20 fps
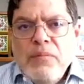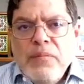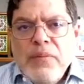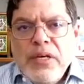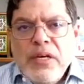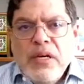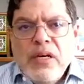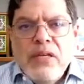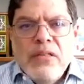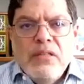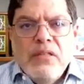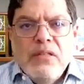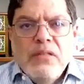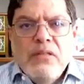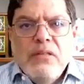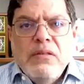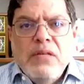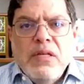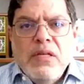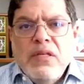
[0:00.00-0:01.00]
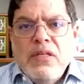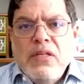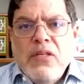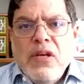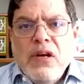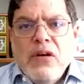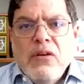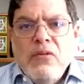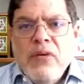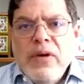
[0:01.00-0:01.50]
because
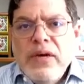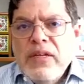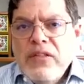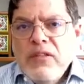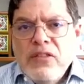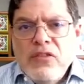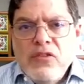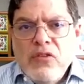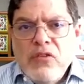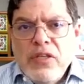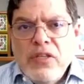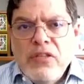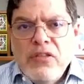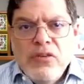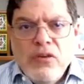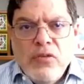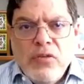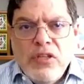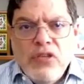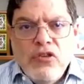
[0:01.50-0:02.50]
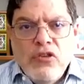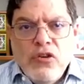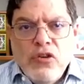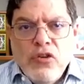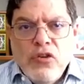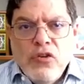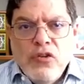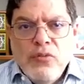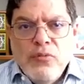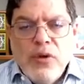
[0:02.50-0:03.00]
Netanyahu has his own
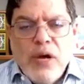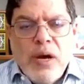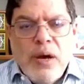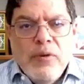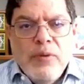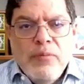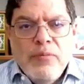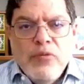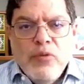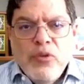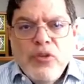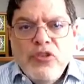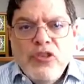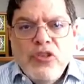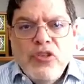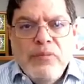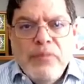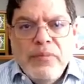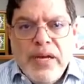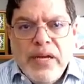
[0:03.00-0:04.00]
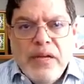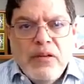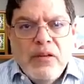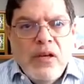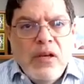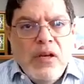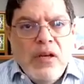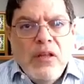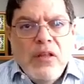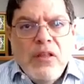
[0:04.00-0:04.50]
internal problems with Shin Bet,